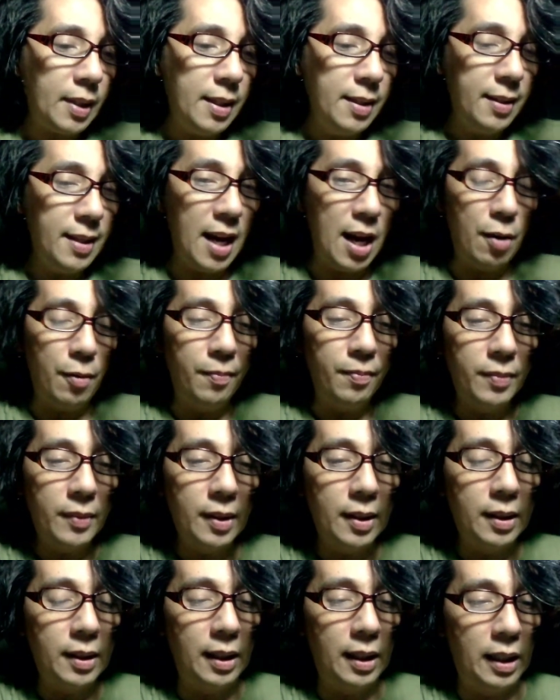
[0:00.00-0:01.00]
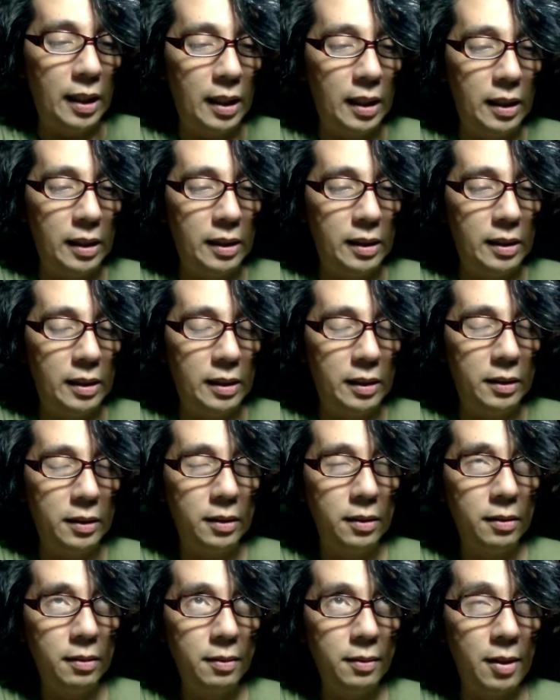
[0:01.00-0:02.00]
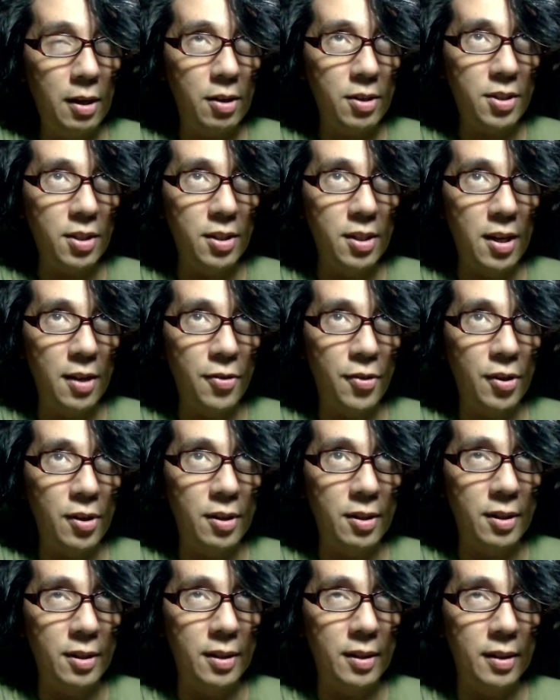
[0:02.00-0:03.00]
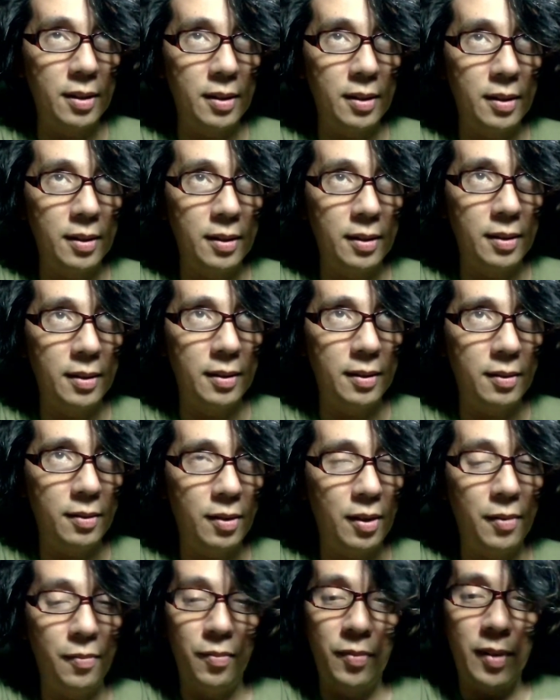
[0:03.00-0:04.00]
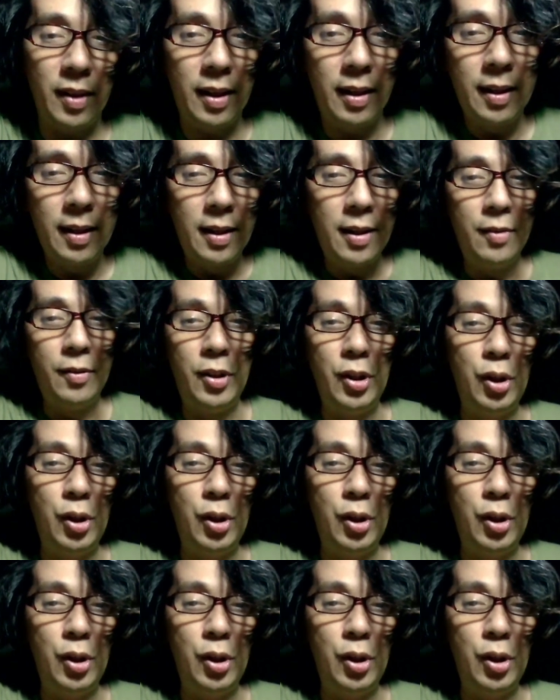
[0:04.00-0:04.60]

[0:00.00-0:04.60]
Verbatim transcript: Now, uh, there's another oh, the